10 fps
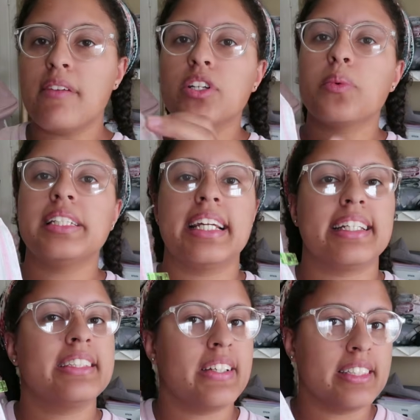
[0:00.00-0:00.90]
After we take
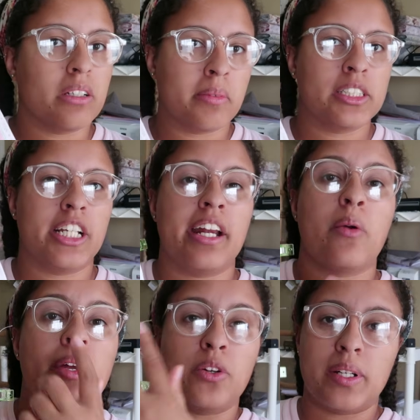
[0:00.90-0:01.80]
this to the sewing machine
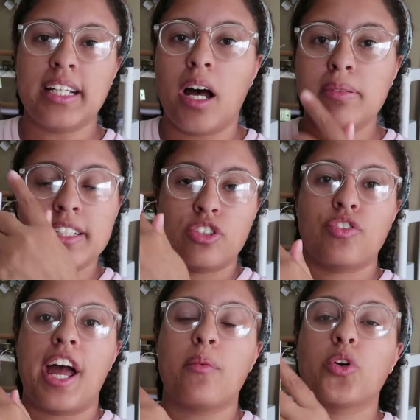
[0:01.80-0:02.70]
and we do a top stitch
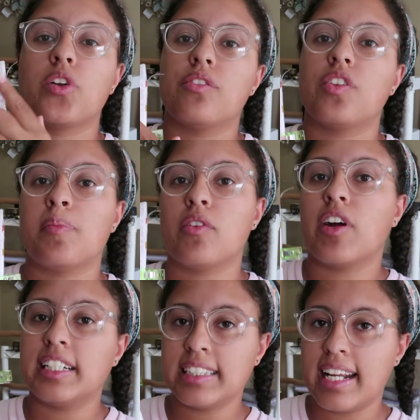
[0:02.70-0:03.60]
around, we're going to flip it
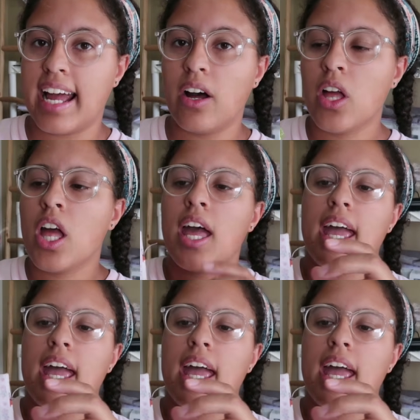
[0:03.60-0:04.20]
right side out.